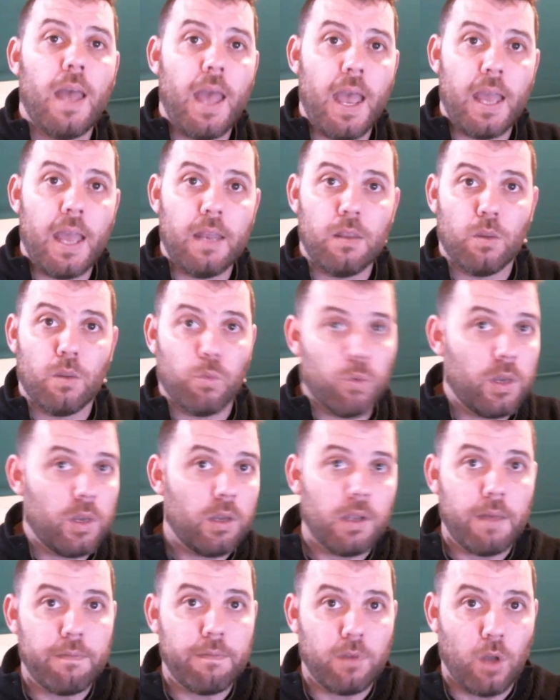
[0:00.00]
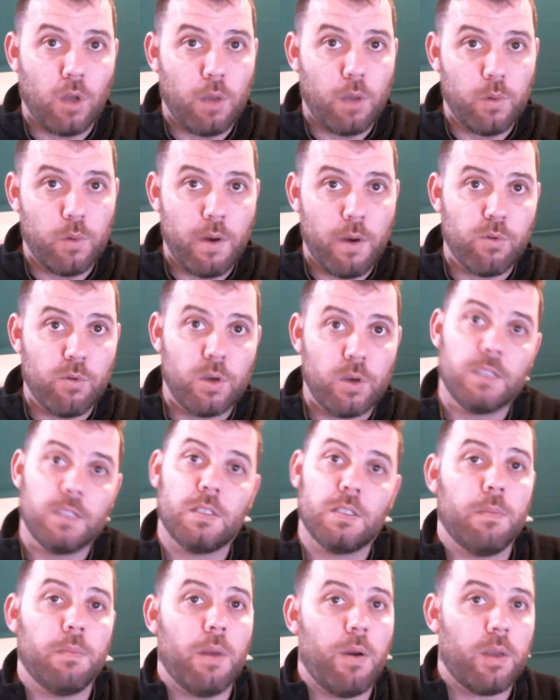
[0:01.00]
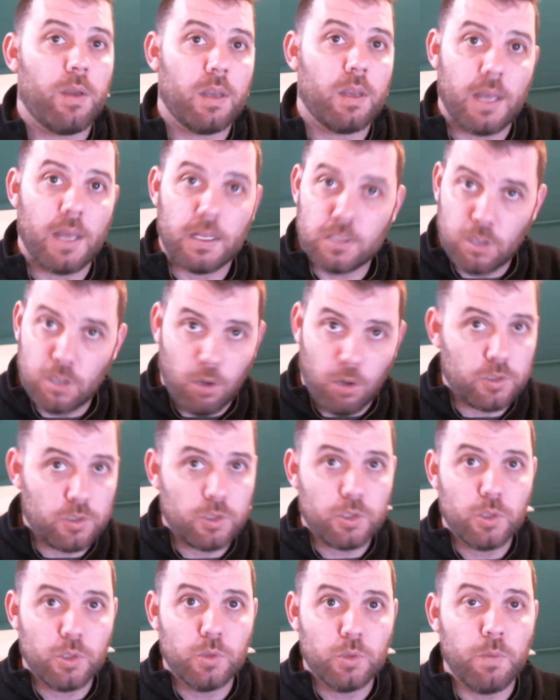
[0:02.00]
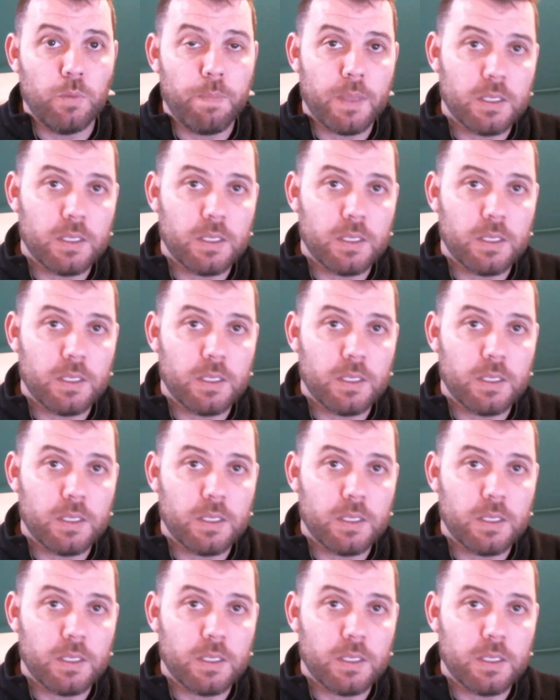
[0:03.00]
and the real envelope, wherever it is in America, gets lodged too,